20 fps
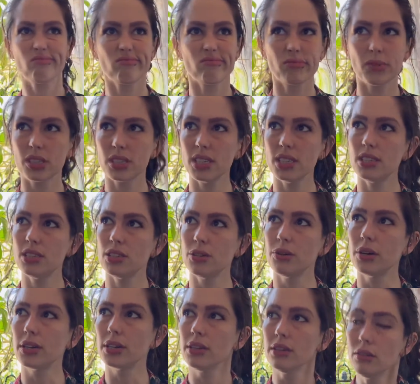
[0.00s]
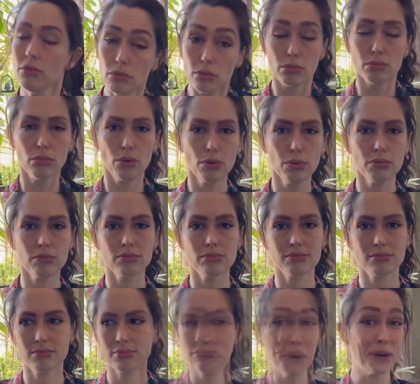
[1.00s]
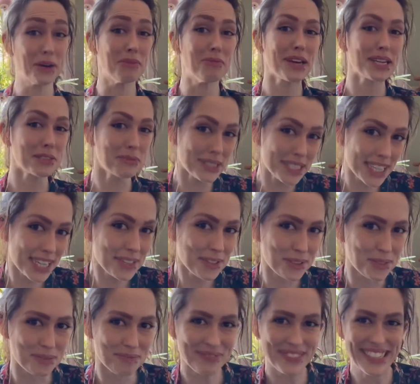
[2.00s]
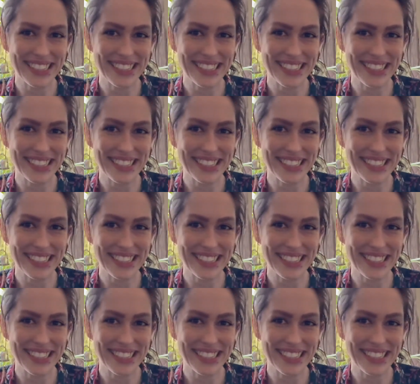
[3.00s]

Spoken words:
My seat's too high. Oh, welcome back to my channel.